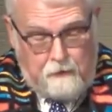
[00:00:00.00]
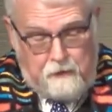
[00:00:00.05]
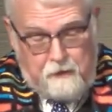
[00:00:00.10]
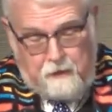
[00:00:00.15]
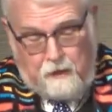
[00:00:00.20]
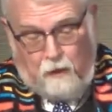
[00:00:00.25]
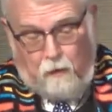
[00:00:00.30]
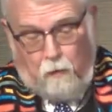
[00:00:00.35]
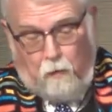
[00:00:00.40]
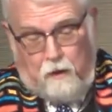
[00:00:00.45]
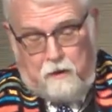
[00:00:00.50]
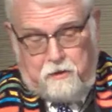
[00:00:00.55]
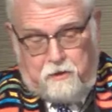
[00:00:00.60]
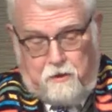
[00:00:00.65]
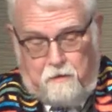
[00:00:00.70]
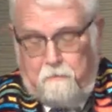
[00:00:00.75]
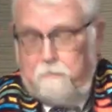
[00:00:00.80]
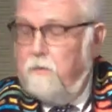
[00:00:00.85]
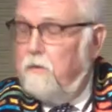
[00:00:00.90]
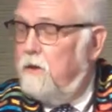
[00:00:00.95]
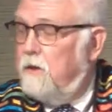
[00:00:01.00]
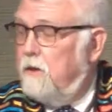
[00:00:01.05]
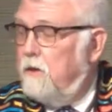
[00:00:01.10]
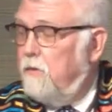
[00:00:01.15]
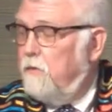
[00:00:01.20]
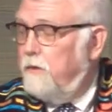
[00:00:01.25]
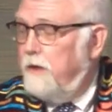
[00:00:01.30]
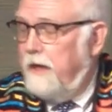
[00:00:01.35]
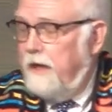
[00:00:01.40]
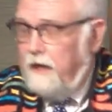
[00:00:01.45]
In our worship,
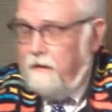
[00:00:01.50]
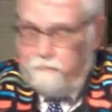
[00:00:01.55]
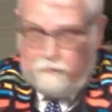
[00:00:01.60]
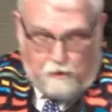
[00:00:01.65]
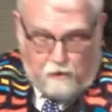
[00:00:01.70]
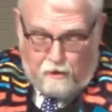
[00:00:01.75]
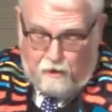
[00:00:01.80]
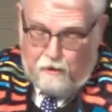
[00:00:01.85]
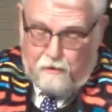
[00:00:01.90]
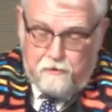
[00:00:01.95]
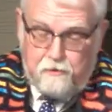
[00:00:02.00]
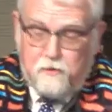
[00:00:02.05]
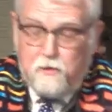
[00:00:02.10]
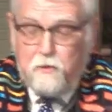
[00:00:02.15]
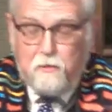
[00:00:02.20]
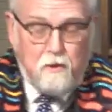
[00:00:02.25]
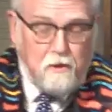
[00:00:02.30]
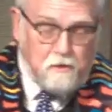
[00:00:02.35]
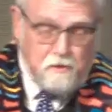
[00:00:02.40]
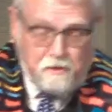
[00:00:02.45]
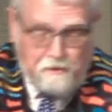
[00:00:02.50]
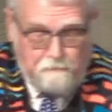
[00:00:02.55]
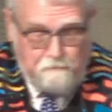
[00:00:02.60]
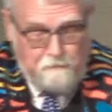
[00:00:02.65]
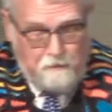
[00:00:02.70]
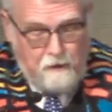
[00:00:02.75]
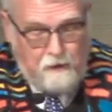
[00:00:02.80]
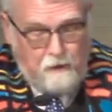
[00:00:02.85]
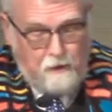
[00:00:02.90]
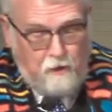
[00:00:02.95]
we have calls to worship,
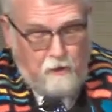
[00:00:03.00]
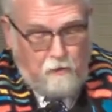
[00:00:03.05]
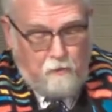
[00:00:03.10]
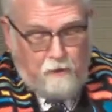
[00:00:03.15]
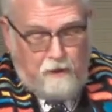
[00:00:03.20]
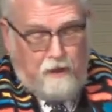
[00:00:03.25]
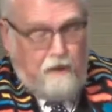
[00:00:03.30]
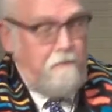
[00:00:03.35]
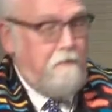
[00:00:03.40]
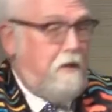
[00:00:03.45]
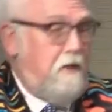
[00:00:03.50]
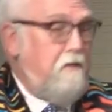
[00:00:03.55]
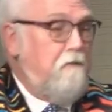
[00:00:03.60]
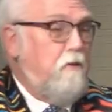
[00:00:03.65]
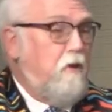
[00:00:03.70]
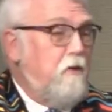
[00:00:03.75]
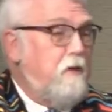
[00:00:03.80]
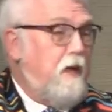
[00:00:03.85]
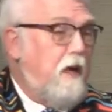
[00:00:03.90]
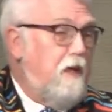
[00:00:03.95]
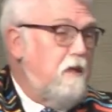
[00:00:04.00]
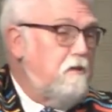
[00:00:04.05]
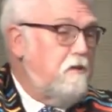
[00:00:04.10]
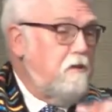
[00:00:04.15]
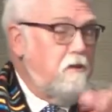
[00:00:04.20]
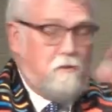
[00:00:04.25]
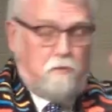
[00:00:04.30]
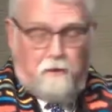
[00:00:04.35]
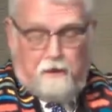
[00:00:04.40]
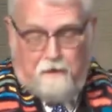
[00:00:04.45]
we have
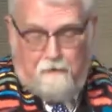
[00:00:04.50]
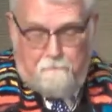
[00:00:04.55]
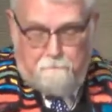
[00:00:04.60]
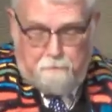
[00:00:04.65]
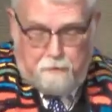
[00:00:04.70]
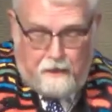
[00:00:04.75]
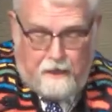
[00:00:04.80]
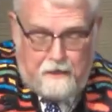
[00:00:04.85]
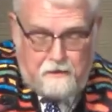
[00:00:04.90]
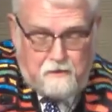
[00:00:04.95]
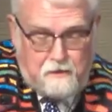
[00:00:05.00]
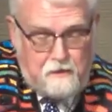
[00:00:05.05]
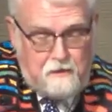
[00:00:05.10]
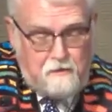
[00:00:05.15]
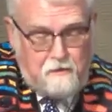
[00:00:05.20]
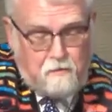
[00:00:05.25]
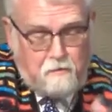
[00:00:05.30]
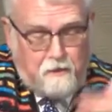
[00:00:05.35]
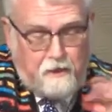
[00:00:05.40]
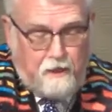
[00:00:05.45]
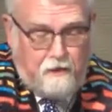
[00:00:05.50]
invocations, we have blessings, we